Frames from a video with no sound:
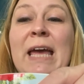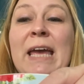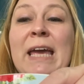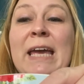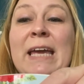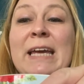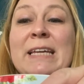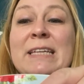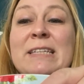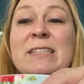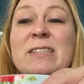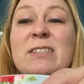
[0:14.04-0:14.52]

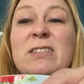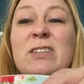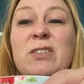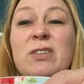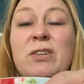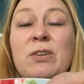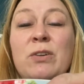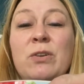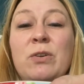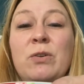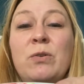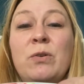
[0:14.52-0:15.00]
is to
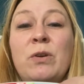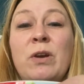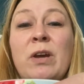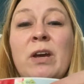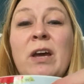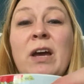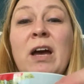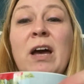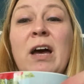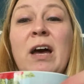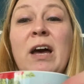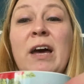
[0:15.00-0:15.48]
do
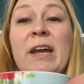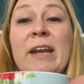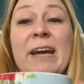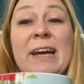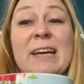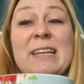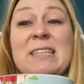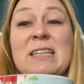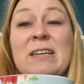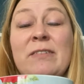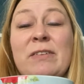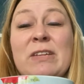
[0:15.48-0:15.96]
an
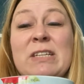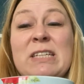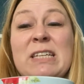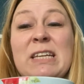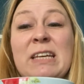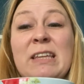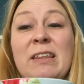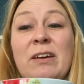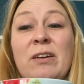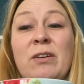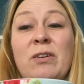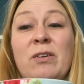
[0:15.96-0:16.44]
activity
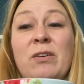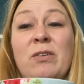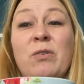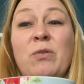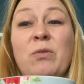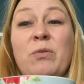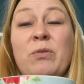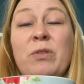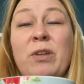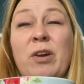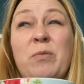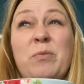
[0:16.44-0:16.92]
that,
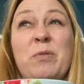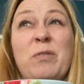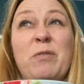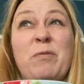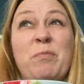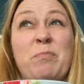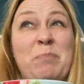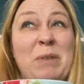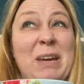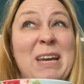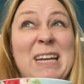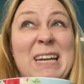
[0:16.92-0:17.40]
although
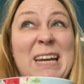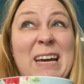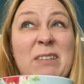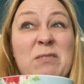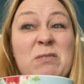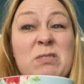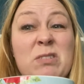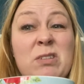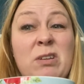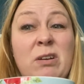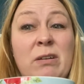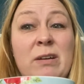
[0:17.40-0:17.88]
we've been
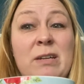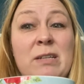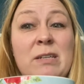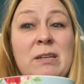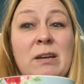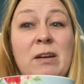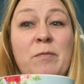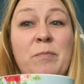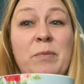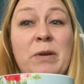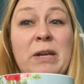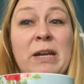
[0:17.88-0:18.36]
outside,
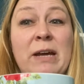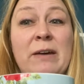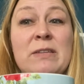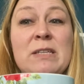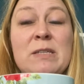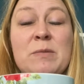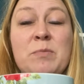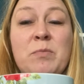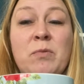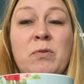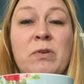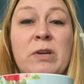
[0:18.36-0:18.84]
I've been out
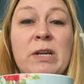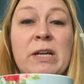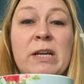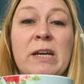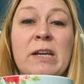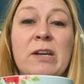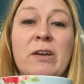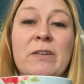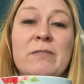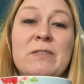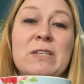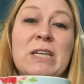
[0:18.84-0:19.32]
this morning
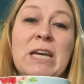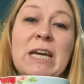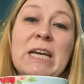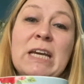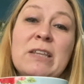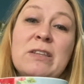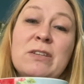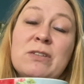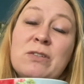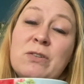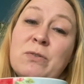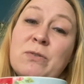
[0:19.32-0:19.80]
and I've
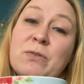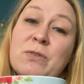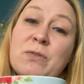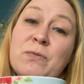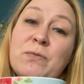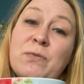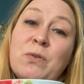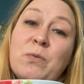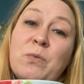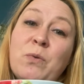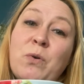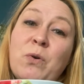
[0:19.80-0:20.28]
taken the dogs
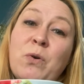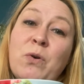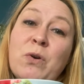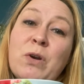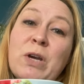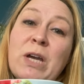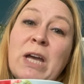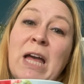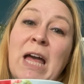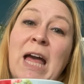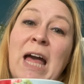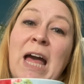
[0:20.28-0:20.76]
for a
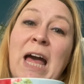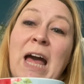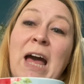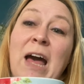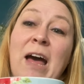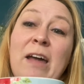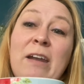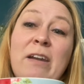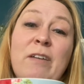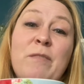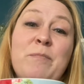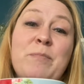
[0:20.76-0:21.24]
walk
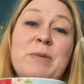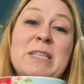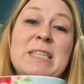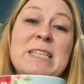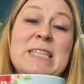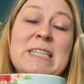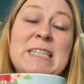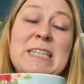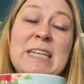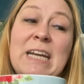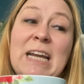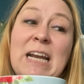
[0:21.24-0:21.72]
and I've been
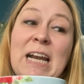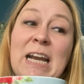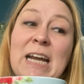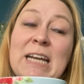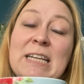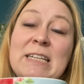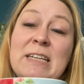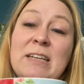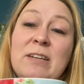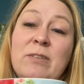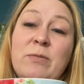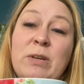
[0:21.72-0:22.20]
stick
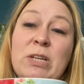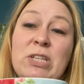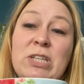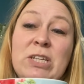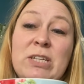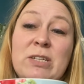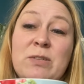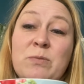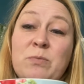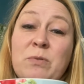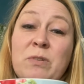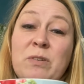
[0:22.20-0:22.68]
collecting, which
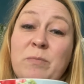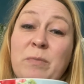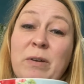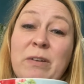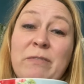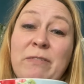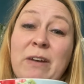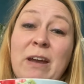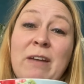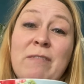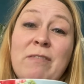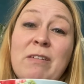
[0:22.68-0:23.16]
is one of my
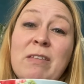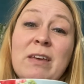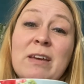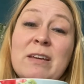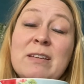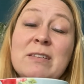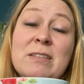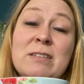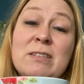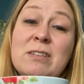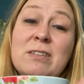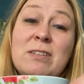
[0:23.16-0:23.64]
favourite
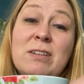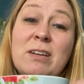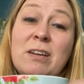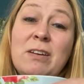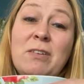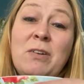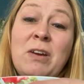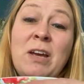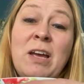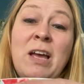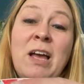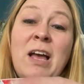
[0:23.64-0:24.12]
things to do.